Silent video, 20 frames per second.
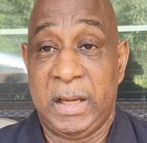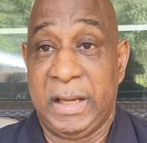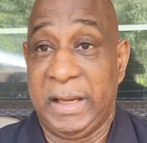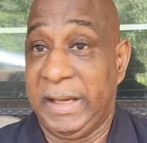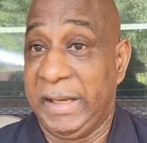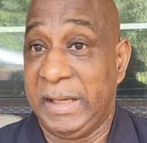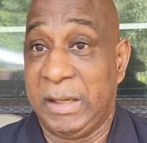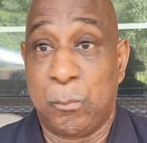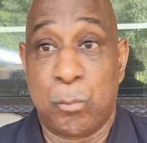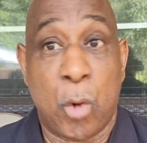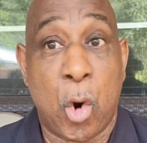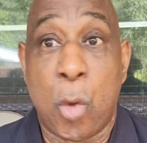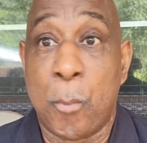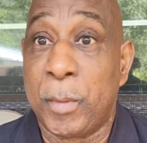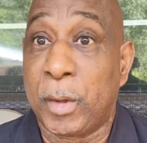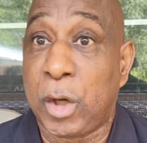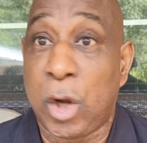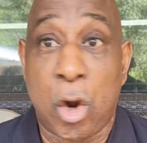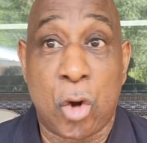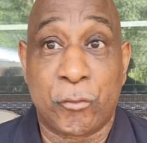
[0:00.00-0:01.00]
And it won't
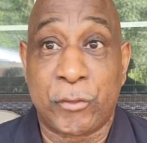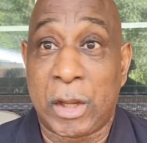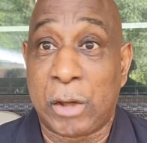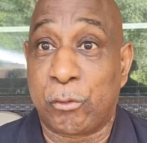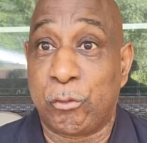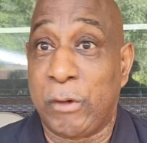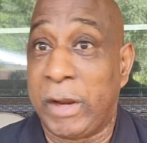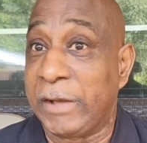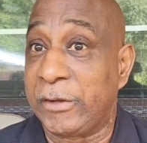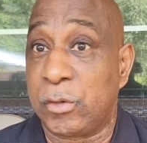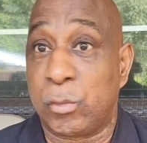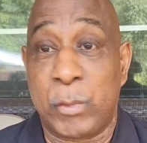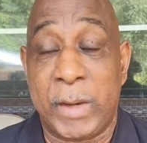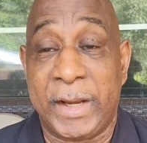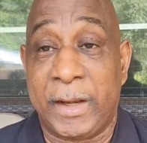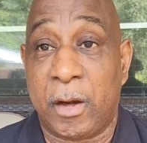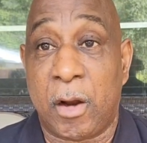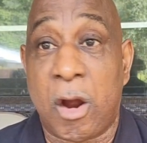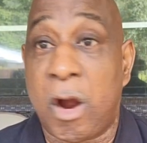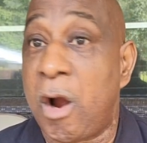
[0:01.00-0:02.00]
because I
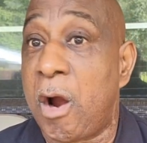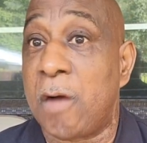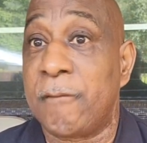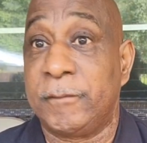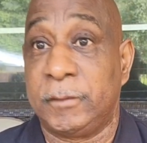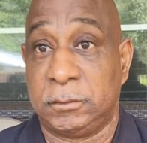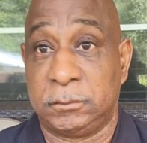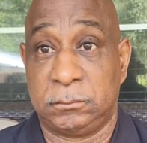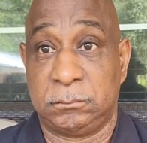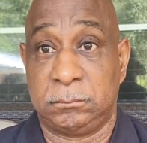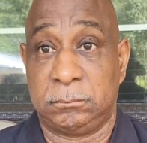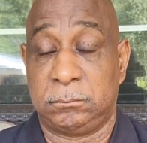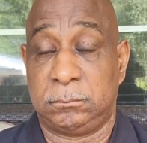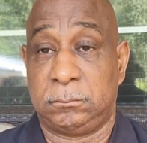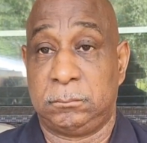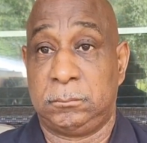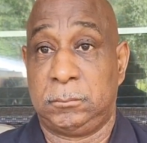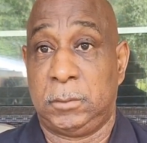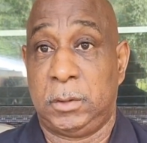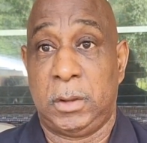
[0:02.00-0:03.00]
graduated Harvard.
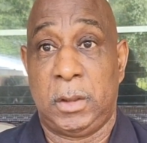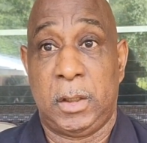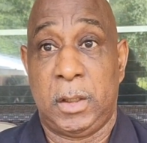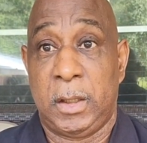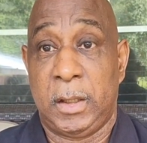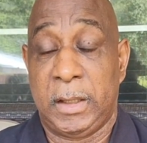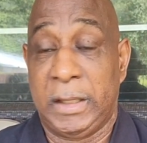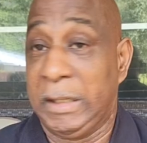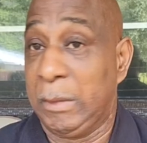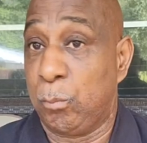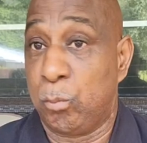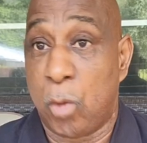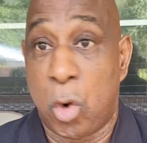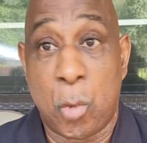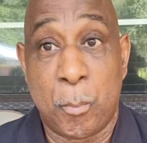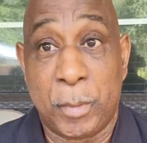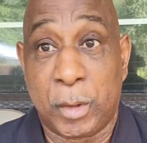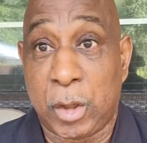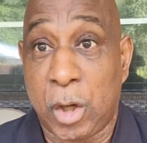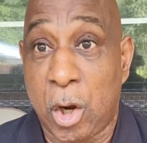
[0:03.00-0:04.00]
It
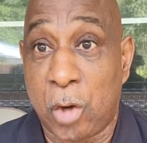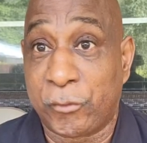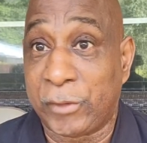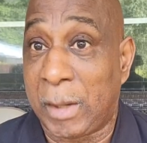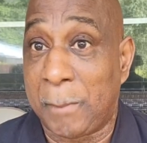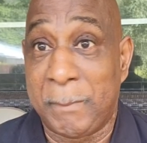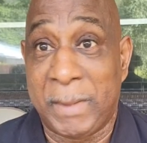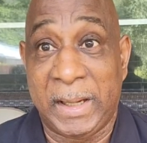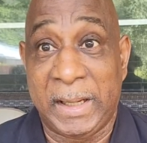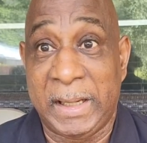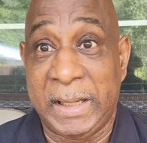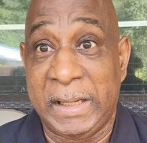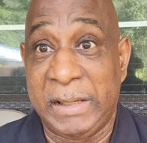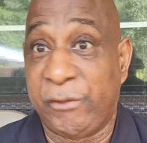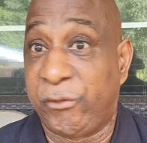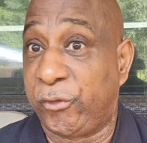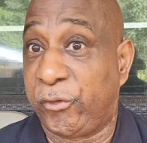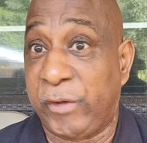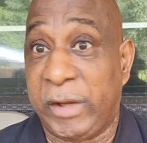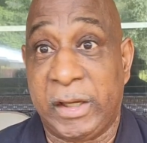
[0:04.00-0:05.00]
won't because I made
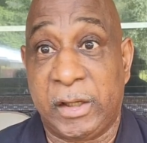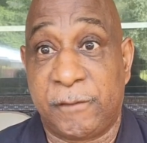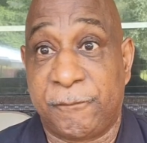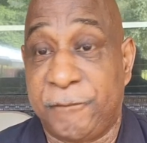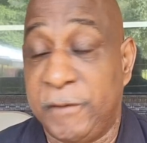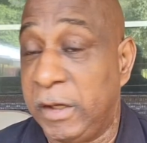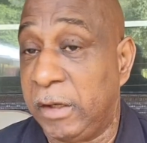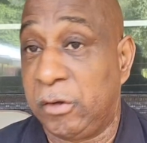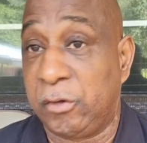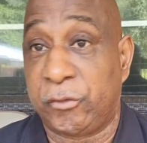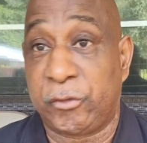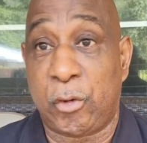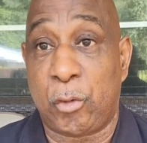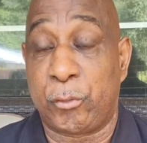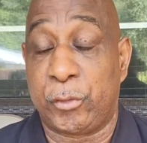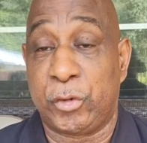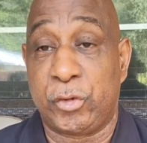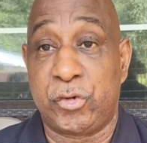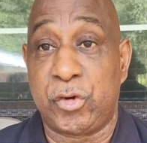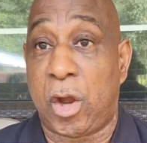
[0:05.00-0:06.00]
6 figures on
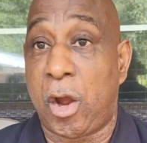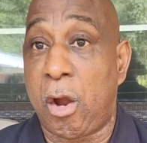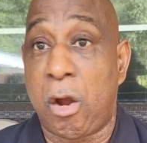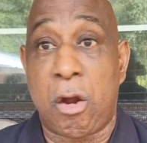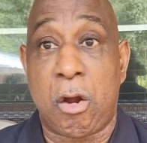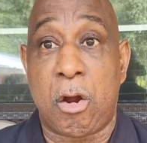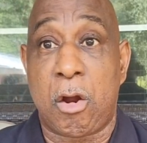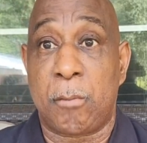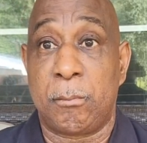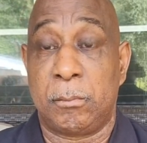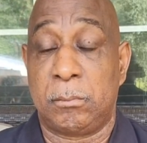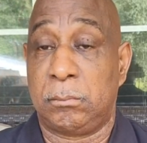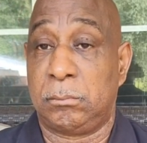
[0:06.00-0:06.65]
the job.